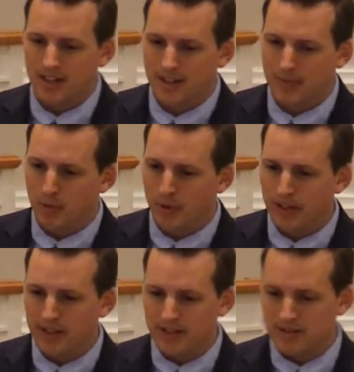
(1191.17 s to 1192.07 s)
The point
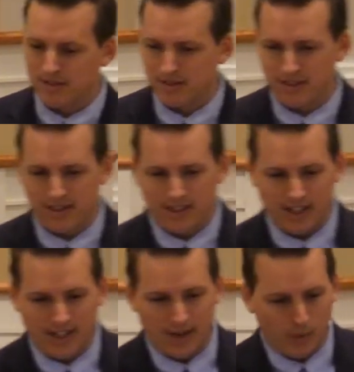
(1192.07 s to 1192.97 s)
is,
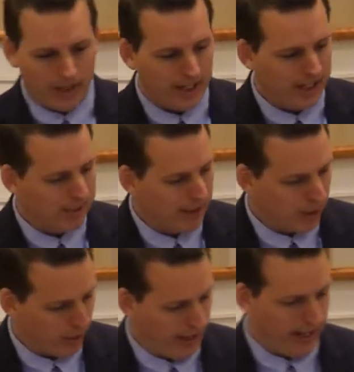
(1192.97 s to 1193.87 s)
we need to be
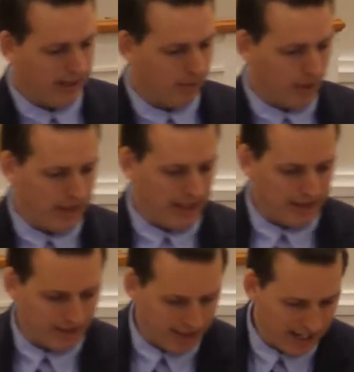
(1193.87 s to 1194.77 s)
creative. We need
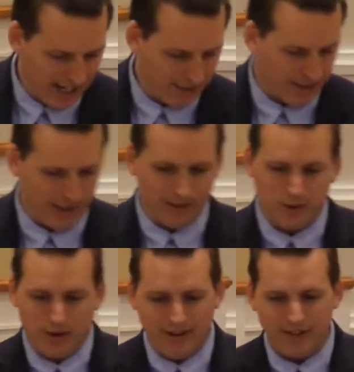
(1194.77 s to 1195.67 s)
to get out there and
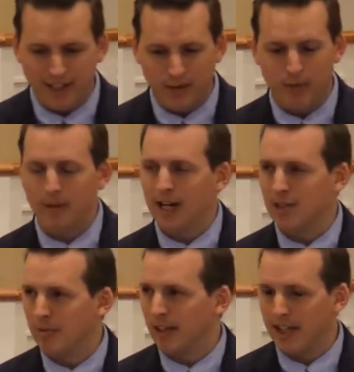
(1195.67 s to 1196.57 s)
do everything we
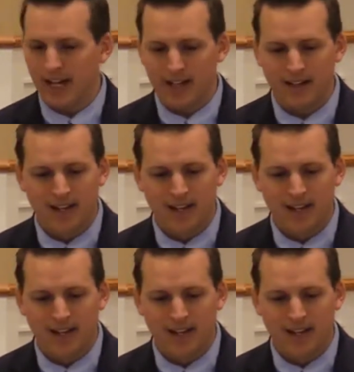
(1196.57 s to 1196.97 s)
possibly can.